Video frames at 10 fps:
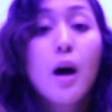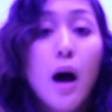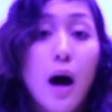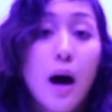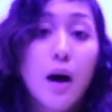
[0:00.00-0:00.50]
up
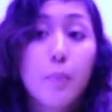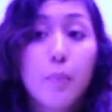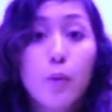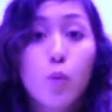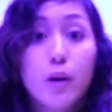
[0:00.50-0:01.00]

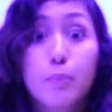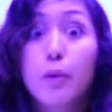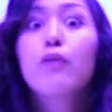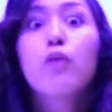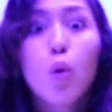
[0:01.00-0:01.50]
um, when,
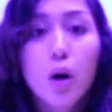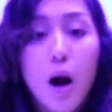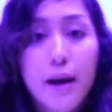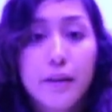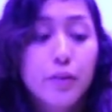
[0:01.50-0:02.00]

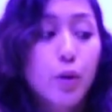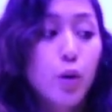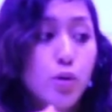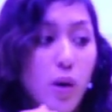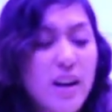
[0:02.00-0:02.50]
before I
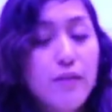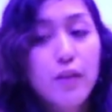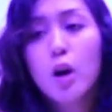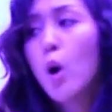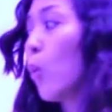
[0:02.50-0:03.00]
threw, so I
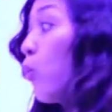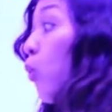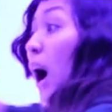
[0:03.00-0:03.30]
never